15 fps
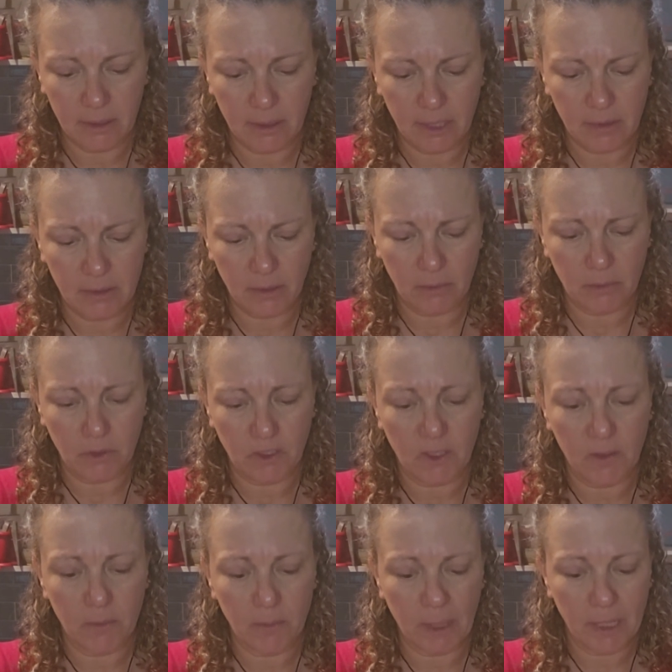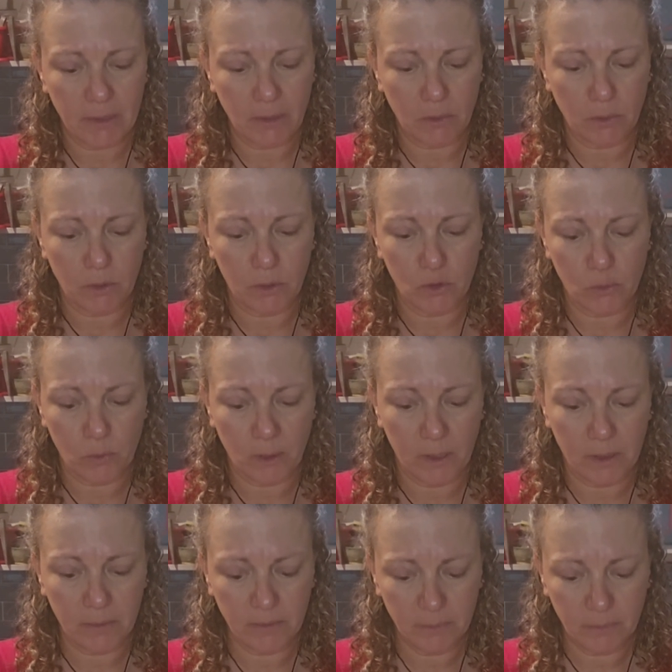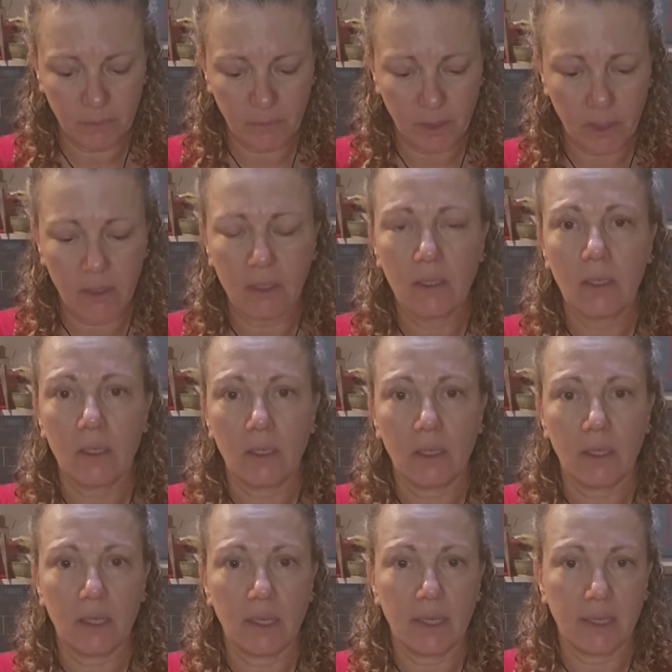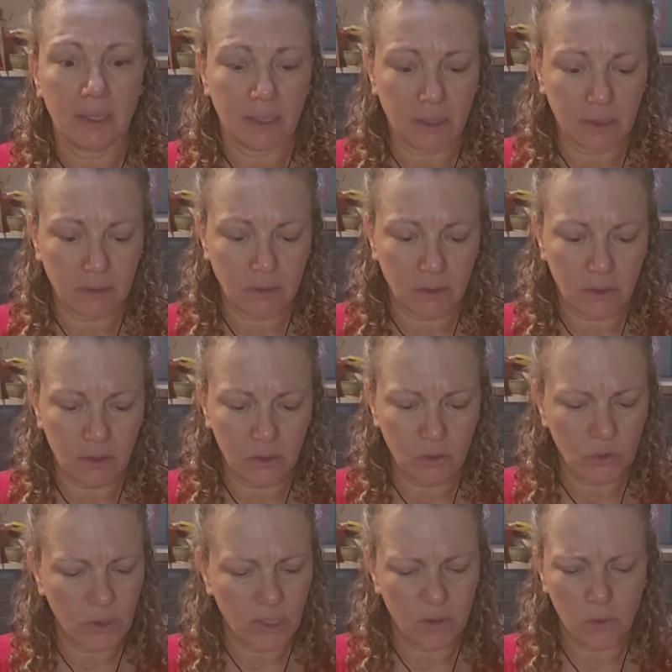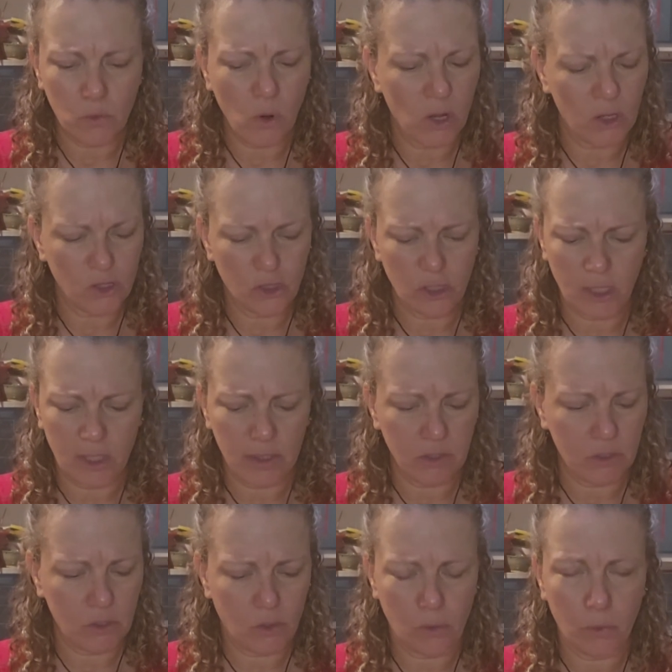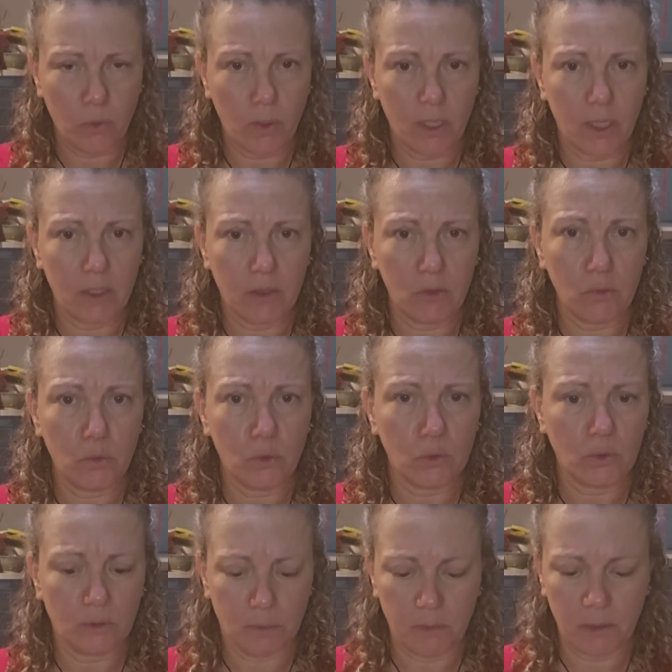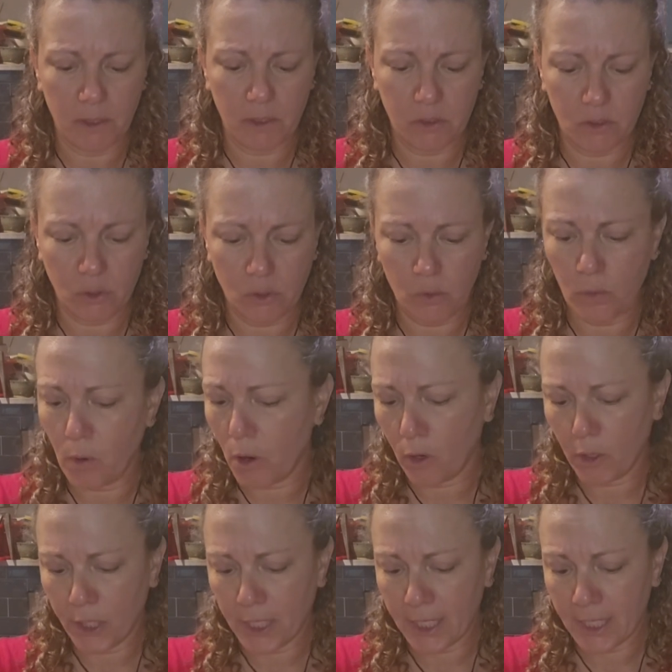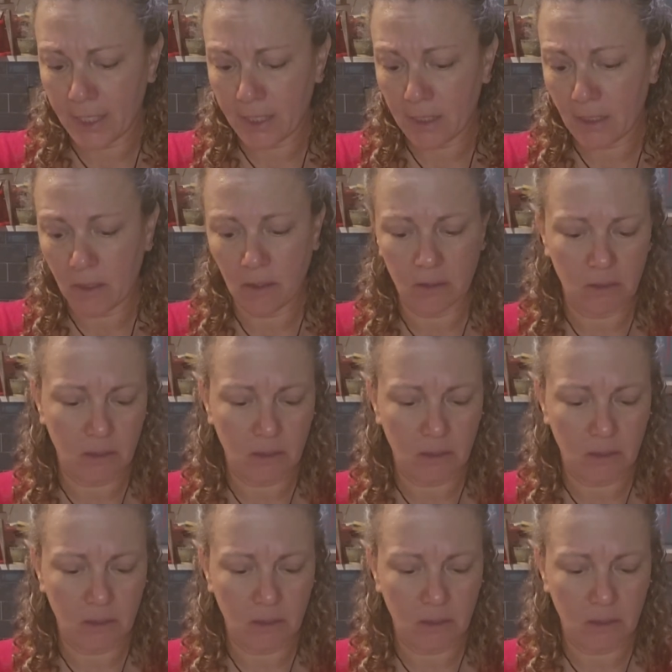doesn't really matter which one. and you can wash it so it won't be so oily.